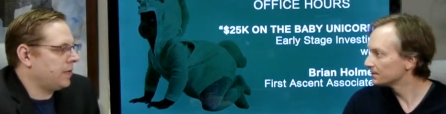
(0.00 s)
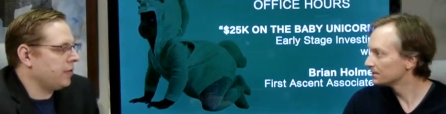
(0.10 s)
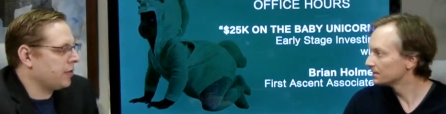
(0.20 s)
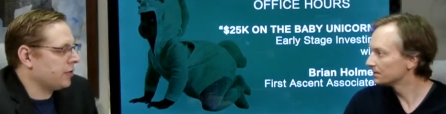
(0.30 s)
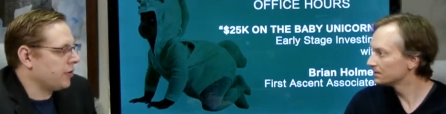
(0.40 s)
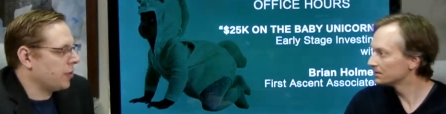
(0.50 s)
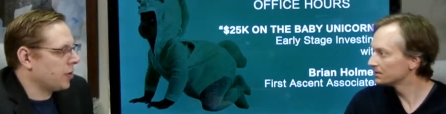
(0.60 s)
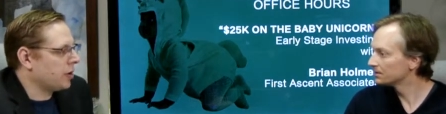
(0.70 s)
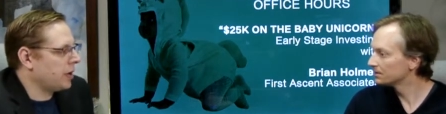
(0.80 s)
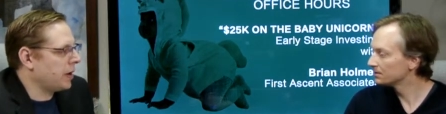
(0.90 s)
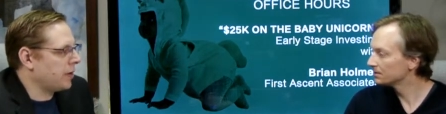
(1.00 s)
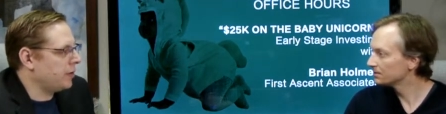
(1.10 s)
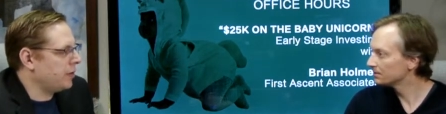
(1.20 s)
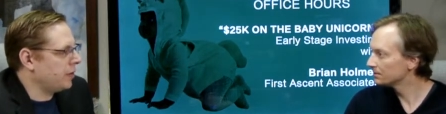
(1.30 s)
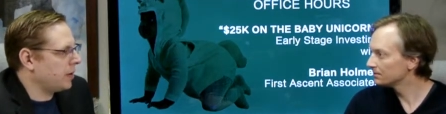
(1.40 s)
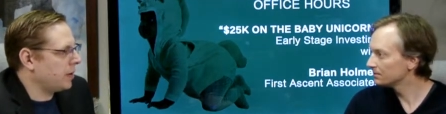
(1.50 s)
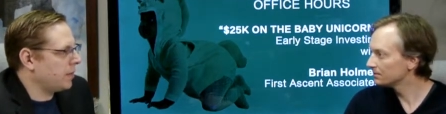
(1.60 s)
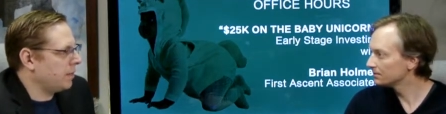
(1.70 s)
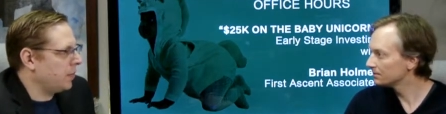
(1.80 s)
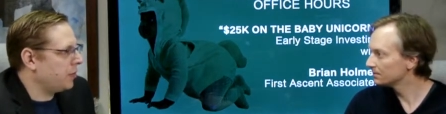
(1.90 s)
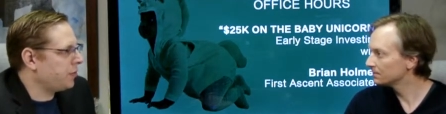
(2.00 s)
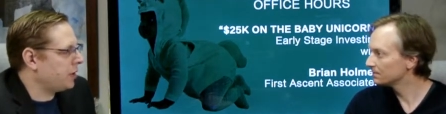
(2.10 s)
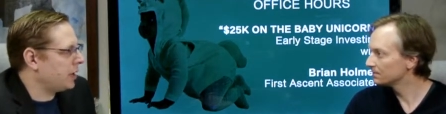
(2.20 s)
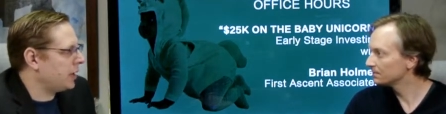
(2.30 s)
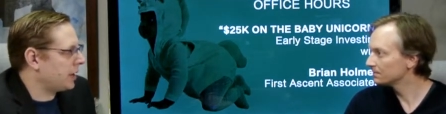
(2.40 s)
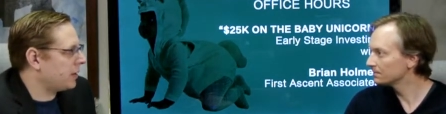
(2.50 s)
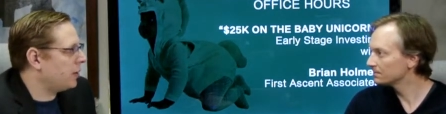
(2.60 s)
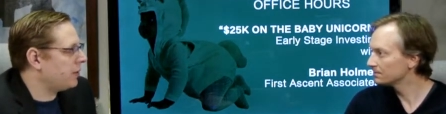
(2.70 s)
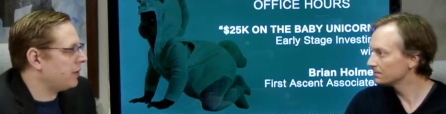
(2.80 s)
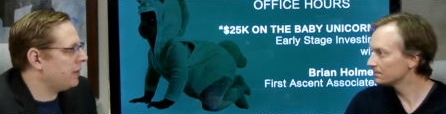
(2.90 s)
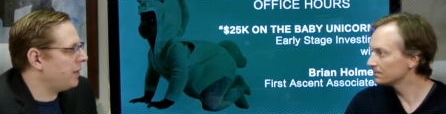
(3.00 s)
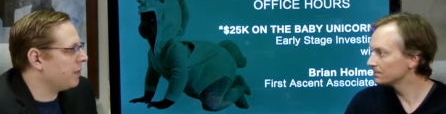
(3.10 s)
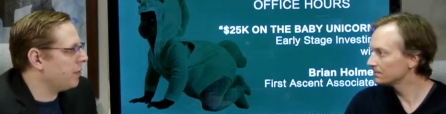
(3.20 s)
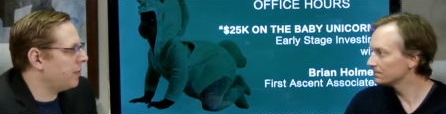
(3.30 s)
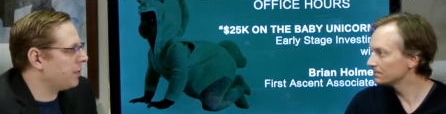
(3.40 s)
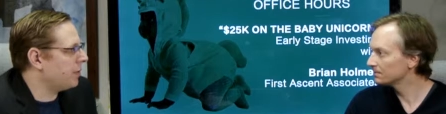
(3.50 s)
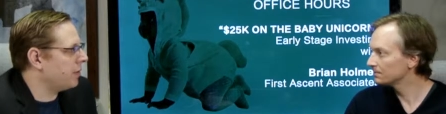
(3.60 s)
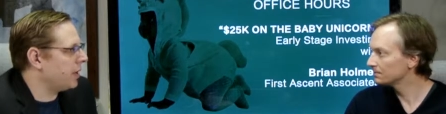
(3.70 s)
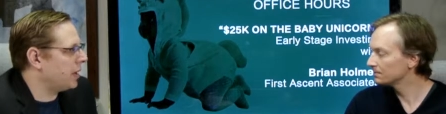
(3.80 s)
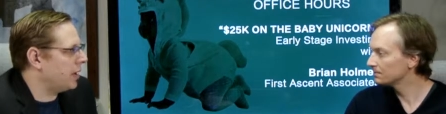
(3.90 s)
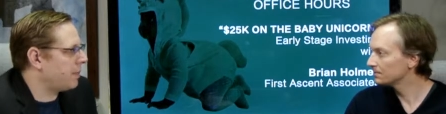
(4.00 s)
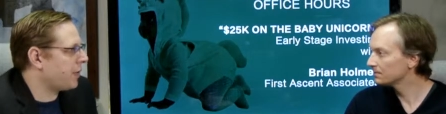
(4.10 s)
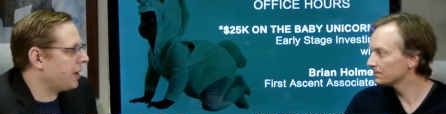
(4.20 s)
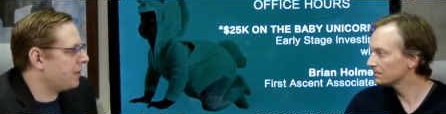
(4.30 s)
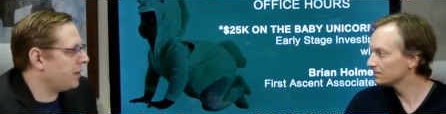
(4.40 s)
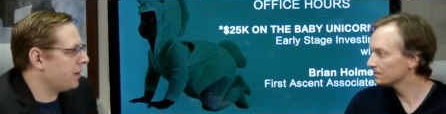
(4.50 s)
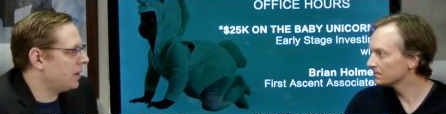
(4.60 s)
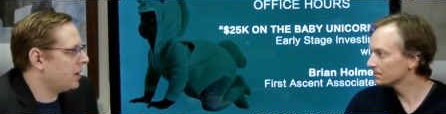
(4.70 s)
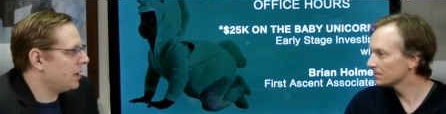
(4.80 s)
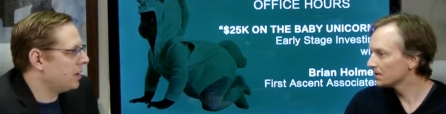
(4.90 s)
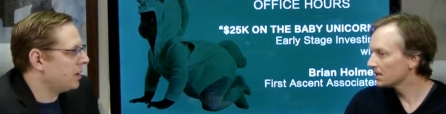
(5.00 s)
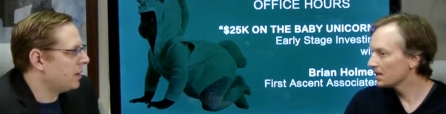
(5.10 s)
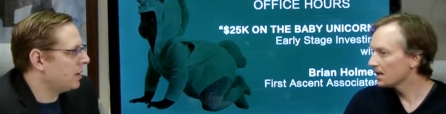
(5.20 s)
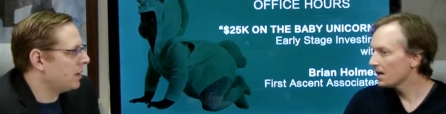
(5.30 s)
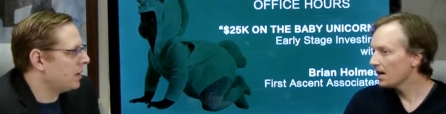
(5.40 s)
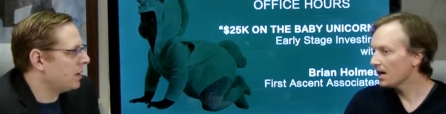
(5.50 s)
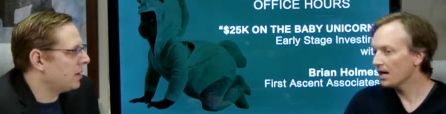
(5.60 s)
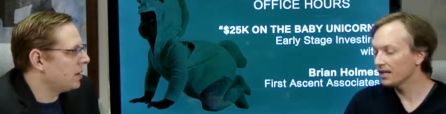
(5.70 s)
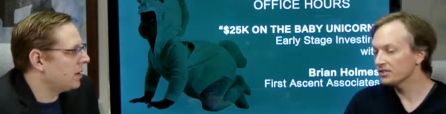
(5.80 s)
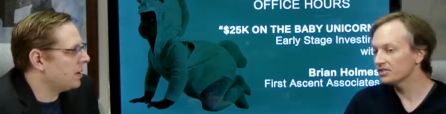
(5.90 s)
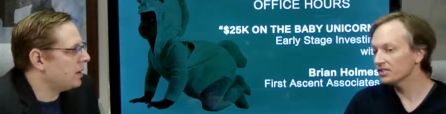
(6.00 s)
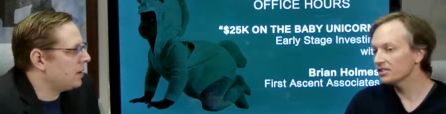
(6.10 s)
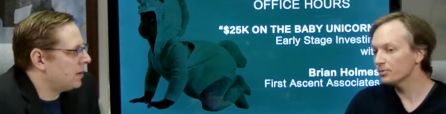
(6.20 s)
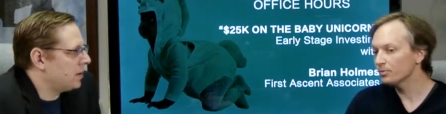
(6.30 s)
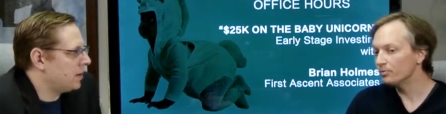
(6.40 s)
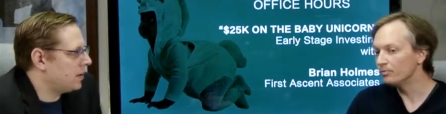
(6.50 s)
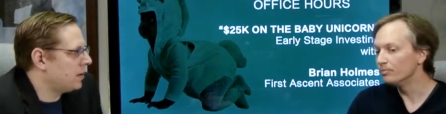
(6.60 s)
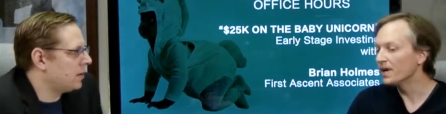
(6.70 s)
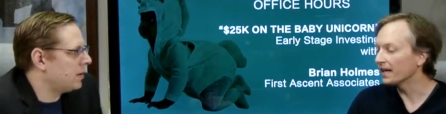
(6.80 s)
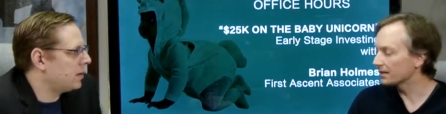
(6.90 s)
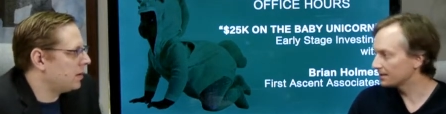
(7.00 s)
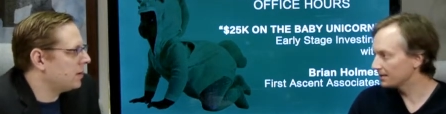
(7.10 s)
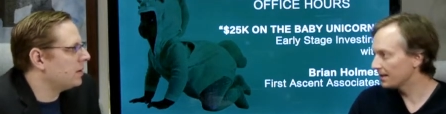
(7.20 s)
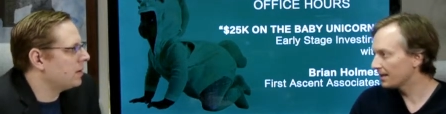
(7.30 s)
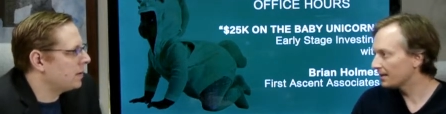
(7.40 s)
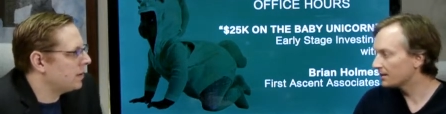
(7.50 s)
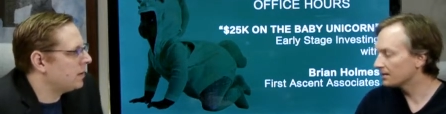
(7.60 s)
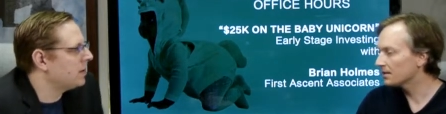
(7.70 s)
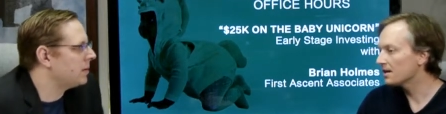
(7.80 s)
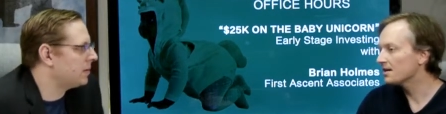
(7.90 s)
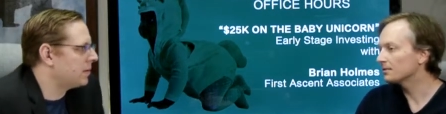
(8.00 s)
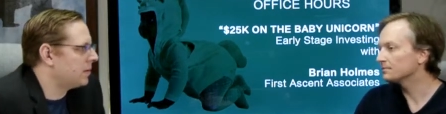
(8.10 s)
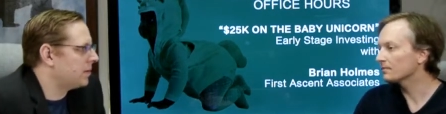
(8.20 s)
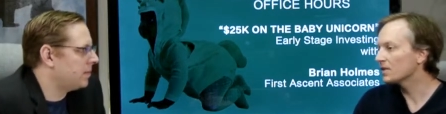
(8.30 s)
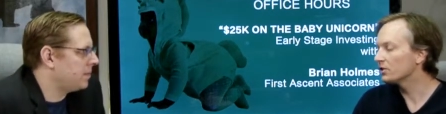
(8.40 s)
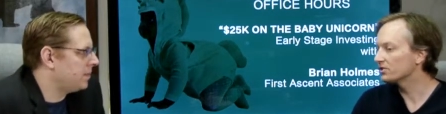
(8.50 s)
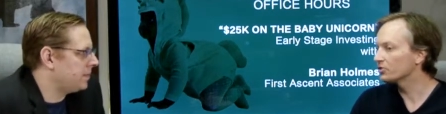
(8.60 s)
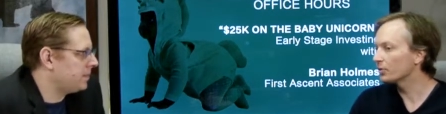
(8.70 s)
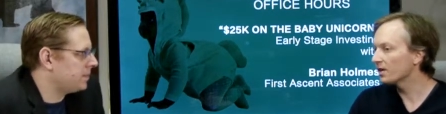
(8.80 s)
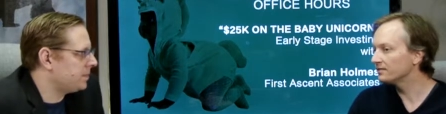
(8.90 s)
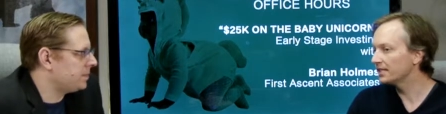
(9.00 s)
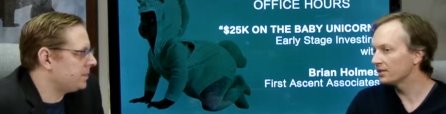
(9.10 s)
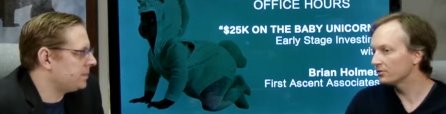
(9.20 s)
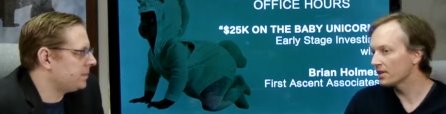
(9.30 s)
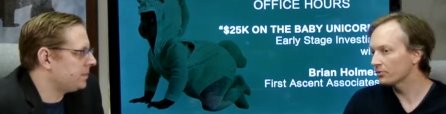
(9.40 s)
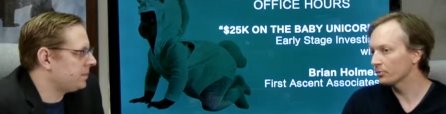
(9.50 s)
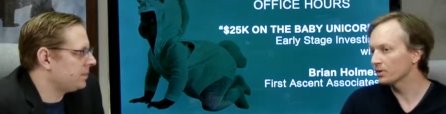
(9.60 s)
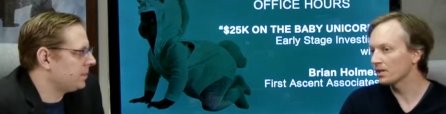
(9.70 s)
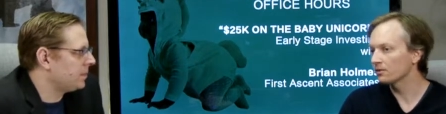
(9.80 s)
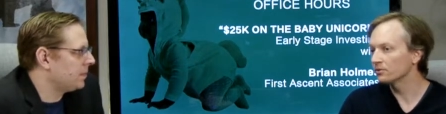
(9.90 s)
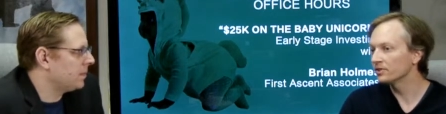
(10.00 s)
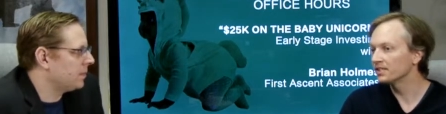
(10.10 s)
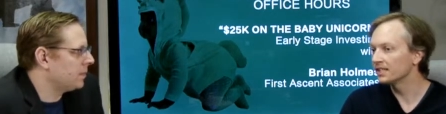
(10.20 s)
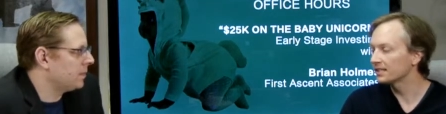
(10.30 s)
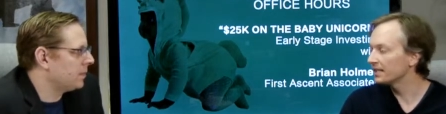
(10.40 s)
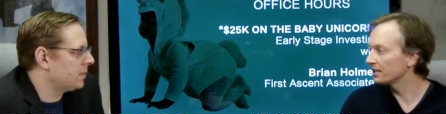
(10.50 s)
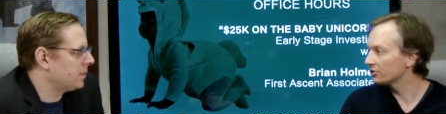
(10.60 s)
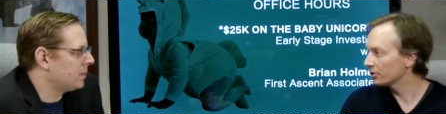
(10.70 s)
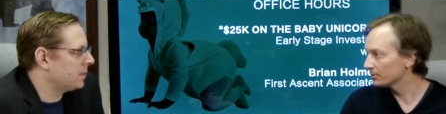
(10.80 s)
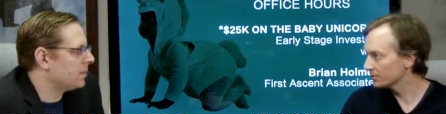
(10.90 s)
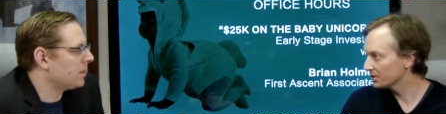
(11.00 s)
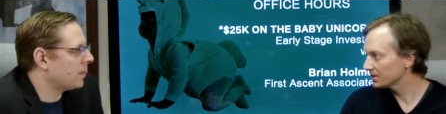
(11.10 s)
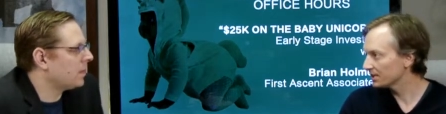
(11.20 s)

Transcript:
Speaker 1: since you're so early? Are you doing mostly like notes and safe agreements, or are they it priced?
Speaker 2: Uh, it's it's a mix, and um, you know since we're not leading the round, we're not really dictating terms,